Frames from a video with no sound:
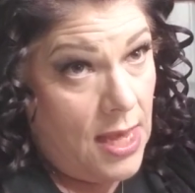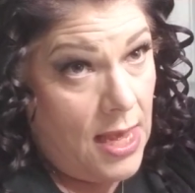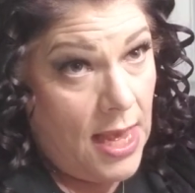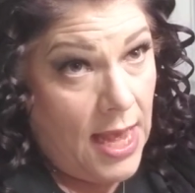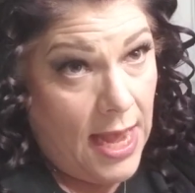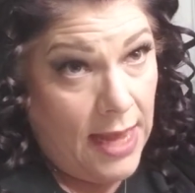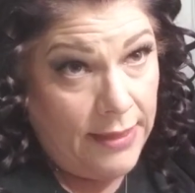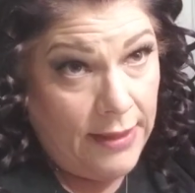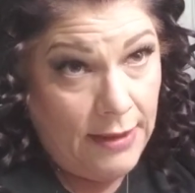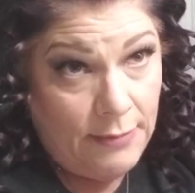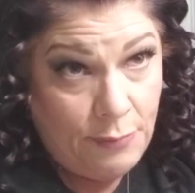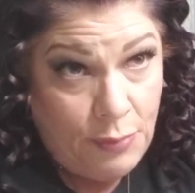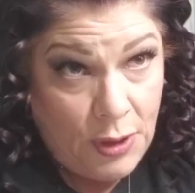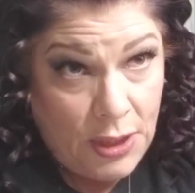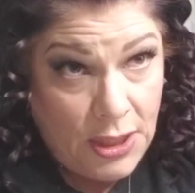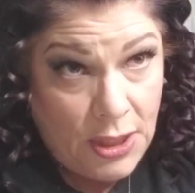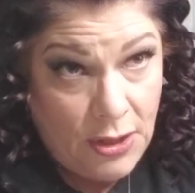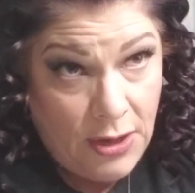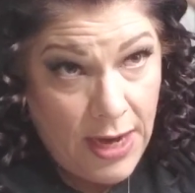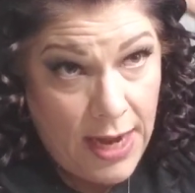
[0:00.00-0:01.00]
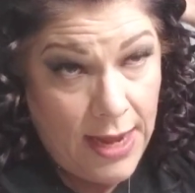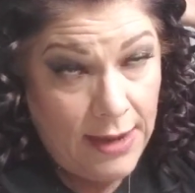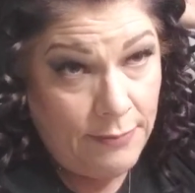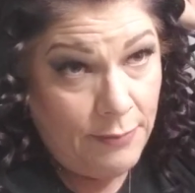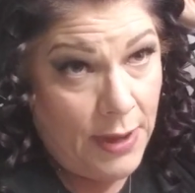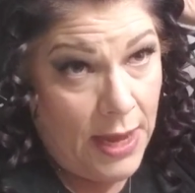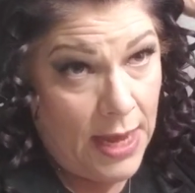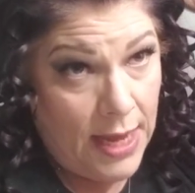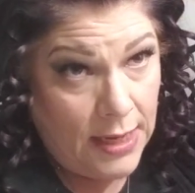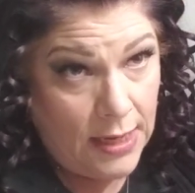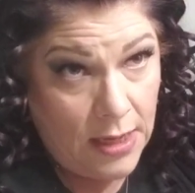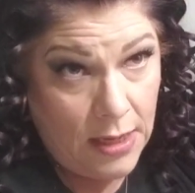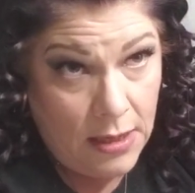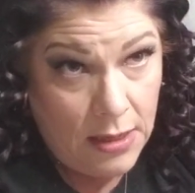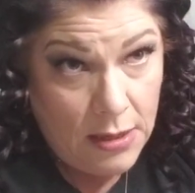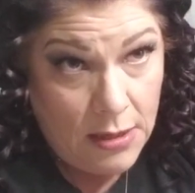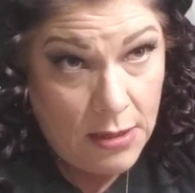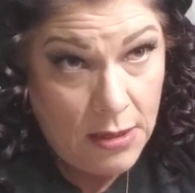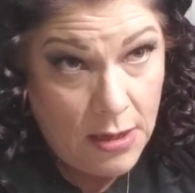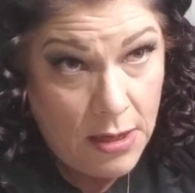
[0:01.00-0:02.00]
and then putting your handbag
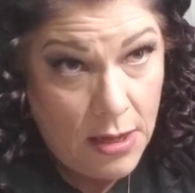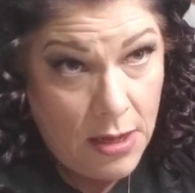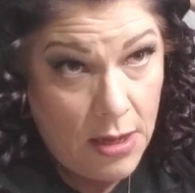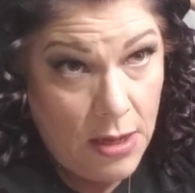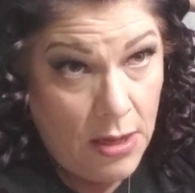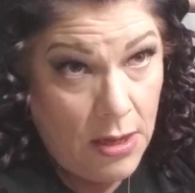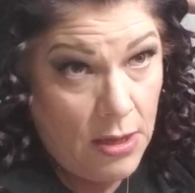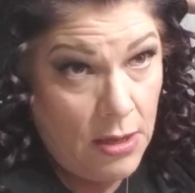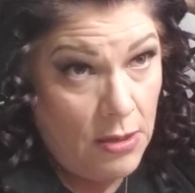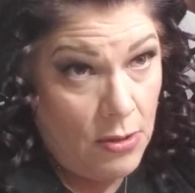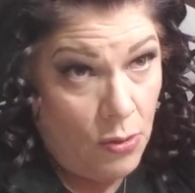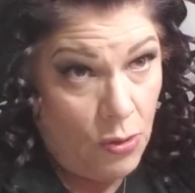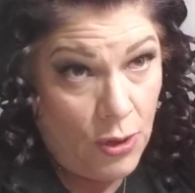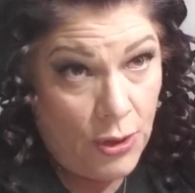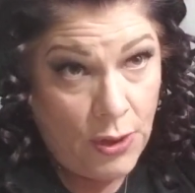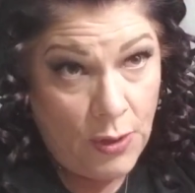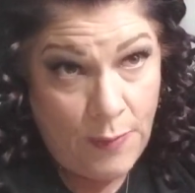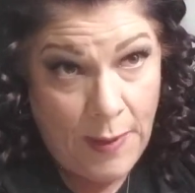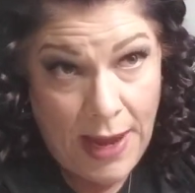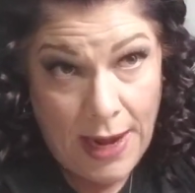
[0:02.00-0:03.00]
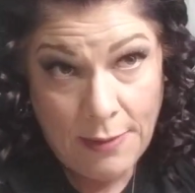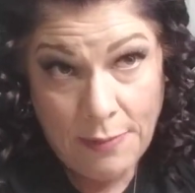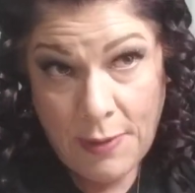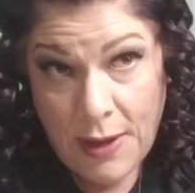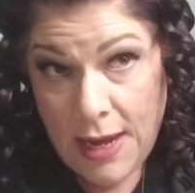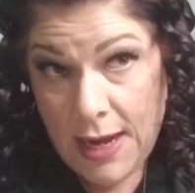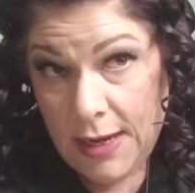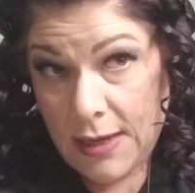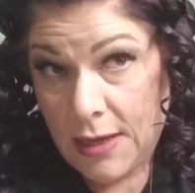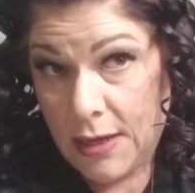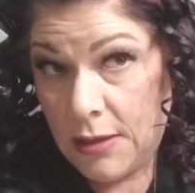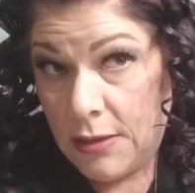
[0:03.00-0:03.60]
or your backpack